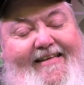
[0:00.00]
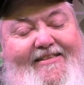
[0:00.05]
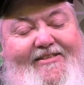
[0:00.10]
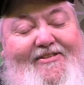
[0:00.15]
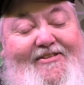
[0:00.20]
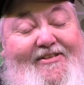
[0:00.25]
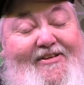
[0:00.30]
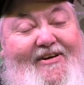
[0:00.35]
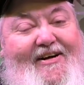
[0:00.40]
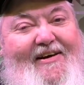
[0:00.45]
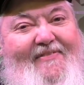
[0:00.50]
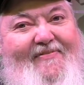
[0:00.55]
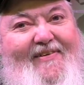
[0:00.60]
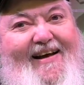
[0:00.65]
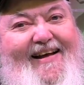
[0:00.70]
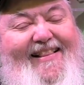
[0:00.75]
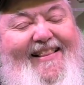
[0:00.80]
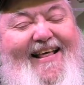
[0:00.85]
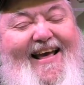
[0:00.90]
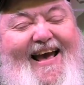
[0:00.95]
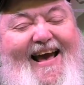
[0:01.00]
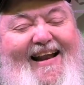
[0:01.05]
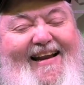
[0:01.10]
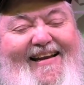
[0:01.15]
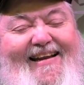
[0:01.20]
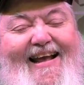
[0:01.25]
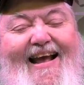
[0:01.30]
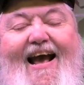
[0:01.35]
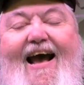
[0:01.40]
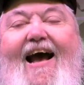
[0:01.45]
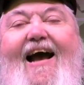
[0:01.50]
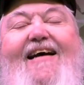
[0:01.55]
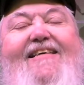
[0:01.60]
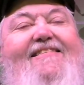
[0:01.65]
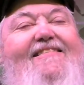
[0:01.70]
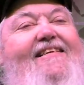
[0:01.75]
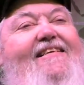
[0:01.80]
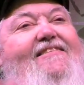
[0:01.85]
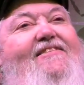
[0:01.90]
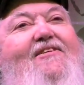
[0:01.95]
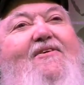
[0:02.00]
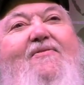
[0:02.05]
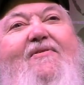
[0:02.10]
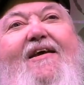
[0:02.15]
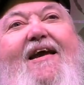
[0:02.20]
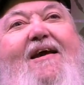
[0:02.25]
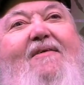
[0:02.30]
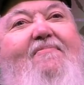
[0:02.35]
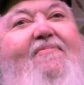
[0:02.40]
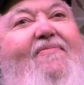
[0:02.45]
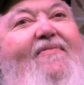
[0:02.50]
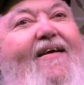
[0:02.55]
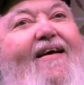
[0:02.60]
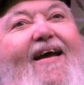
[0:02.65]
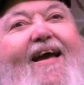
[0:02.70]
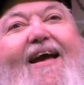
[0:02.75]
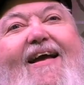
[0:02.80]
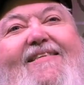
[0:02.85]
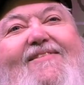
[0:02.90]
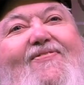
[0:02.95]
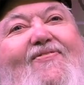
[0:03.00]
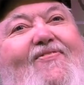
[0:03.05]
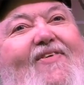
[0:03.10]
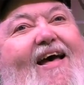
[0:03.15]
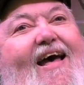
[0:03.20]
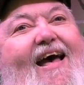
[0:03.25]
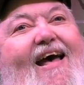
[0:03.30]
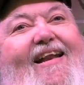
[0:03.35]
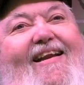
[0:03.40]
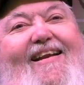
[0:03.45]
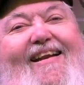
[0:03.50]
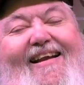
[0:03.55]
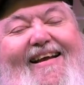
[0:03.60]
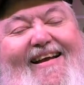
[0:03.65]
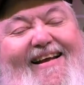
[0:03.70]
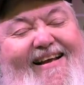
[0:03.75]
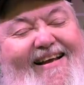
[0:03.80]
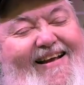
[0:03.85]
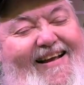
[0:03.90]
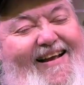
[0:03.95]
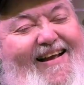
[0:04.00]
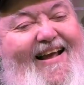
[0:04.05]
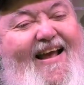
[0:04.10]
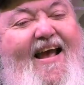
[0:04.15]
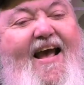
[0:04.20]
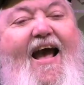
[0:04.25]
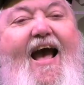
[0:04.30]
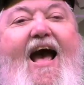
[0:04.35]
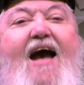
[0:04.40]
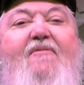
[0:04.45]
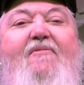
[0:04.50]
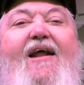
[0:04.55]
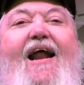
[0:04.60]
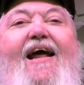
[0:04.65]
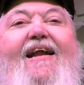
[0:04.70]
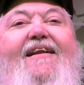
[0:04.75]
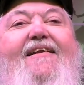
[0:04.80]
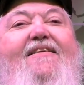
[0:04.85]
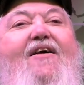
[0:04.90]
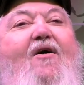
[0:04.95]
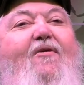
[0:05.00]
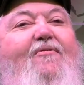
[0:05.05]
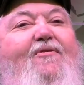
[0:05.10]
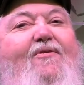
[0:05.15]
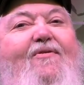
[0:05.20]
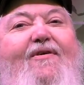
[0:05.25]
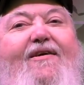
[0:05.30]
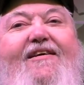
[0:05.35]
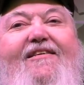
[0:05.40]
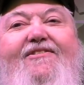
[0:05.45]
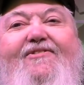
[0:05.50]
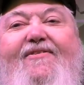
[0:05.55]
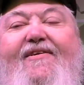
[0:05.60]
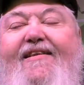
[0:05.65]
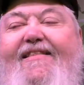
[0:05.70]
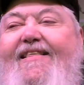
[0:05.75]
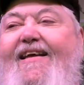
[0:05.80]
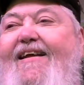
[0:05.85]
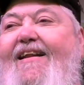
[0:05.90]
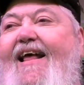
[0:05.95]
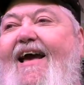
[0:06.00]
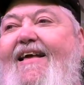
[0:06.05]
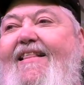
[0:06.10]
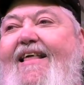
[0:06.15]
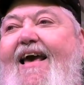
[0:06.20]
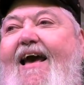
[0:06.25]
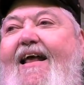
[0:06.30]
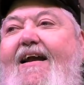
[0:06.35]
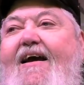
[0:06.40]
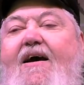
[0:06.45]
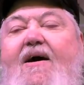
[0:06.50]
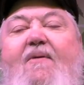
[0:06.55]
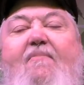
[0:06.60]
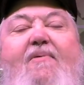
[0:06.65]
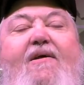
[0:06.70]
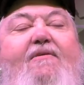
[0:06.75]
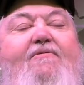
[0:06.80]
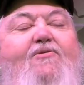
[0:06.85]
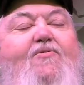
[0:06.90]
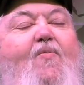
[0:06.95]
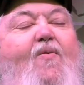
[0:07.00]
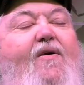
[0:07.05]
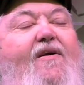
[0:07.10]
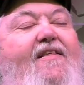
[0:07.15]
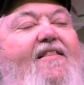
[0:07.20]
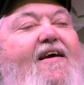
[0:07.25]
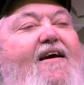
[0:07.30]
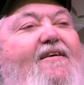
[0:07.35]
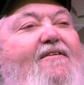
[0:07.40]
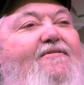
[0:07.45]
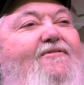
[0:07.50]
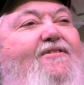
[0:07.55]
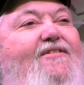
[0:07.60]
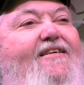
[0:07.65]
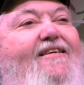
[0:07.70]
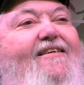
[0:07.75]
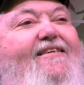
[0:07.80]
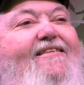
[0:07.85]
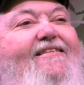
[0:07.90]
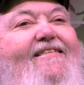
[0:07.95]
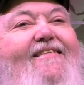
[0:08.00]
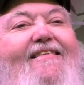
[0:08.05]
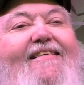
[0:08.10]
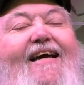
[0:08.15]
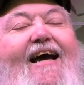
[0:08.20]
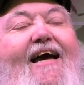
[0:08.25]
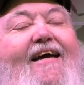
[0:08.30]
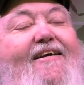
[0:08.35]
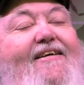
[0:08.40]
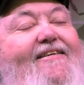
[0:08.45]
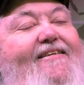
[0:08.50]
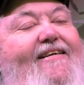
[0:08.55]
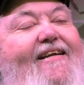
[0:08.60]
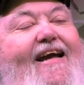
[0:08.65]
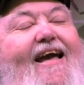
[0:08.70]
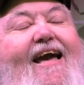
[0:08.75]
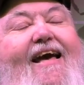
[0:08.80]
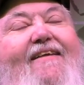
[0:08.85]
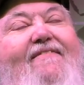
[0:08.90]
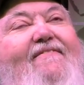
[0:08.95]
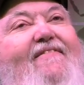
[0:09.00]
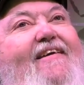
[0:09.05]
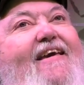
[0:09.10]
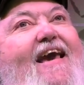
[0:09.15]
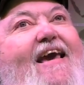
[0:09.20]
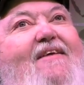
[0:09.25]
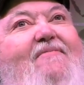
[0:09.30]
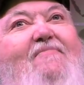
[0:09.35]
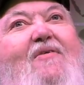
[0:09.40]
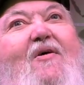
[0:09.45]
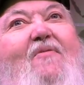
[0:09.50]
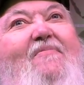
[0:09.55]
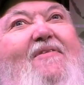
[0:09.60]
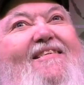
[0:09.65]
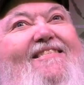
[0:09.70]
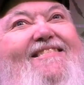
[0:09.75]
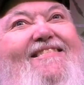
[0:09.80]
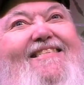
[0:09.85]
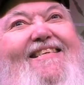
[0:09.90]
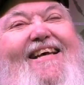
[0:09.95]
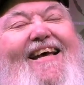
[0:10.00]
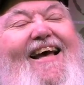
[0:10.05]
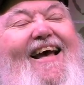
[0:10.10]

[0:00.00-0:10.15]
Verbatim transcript: Sorry about that. I said, It's okay. It's fine. I mean, I didn't hold a grudge or anything like that, but it was one of those, I could have had a V8 moments.